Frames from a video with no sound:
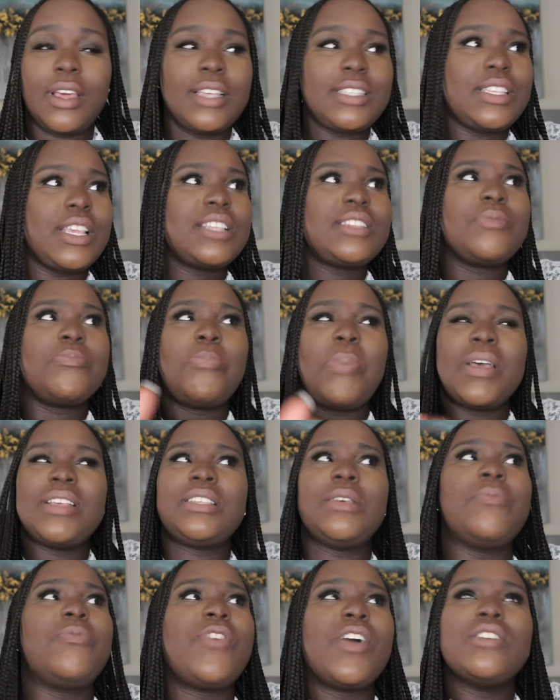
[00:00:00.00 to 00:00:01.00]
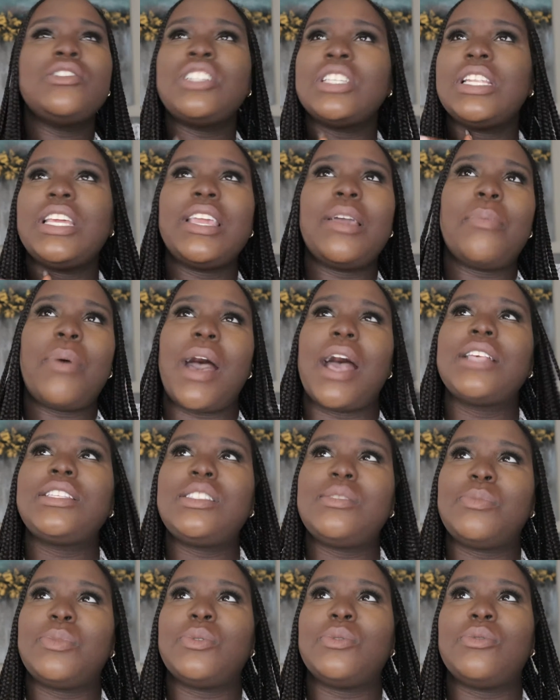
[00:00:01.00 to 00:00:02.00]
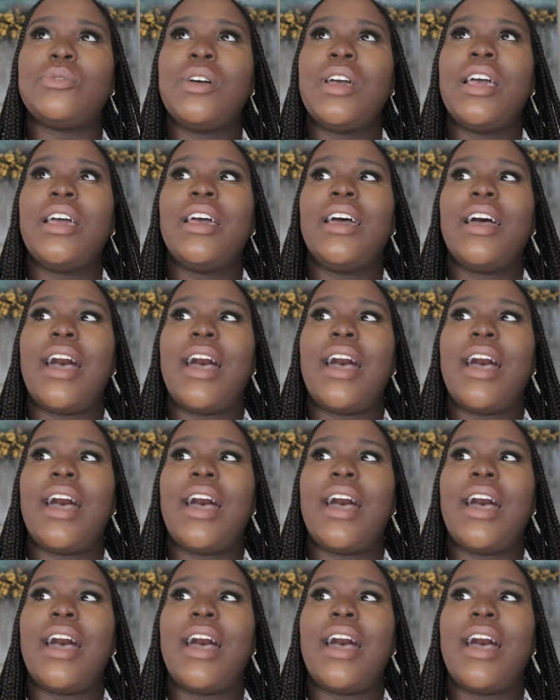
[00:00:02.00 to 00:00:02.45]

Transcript: It's virtually impossible,